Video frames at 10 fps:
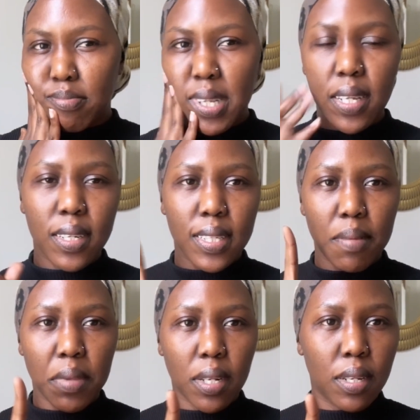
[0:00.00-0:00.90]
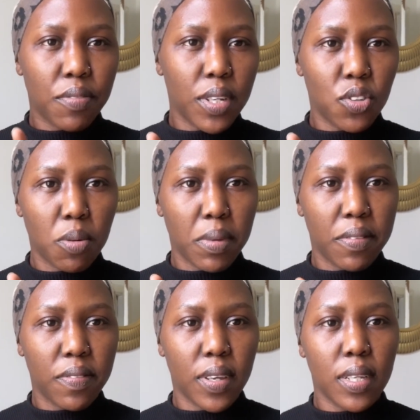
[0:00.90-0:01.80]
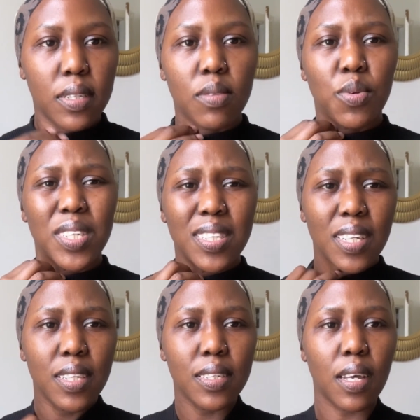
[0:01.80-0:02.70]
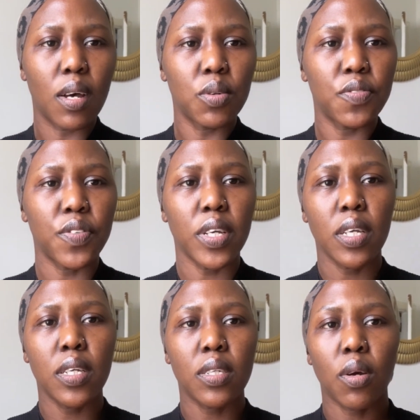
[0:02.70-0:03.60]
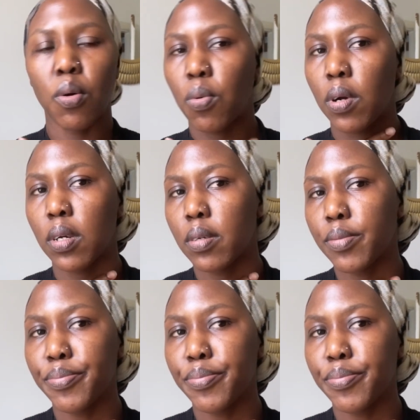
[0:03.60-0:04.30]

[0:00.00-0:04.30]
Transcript: but there is something different on my face is this outfit or